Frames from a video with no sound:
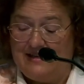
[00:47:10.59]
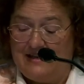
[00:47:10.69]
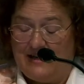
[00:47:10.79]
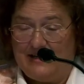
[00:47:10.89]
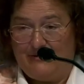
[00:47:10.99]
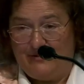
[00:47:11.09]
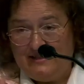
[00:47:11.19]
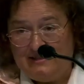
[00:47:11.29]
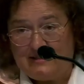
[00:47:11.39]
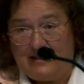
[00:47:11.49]
as it might be
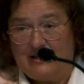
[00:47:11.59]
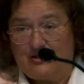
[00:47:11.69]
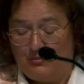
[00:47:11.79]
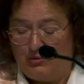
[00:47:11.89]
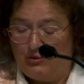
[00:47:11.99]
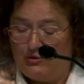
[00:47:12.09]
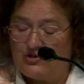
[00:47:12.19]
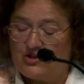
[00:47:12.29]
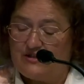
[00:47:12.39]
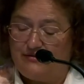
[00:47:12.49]
expected from the religious
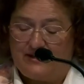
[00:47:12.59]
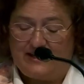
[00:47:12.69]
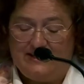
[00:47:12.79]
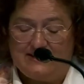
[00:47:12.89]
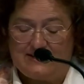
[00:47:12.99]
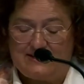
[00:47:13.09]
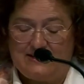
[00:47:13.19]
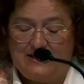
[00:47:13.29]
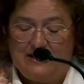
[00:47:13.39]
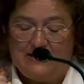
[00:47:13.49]
law in Judaism
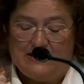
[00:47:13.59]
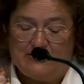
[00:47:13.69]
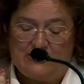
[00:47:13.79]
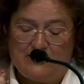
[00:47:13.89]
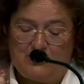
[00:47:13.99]
or Islam.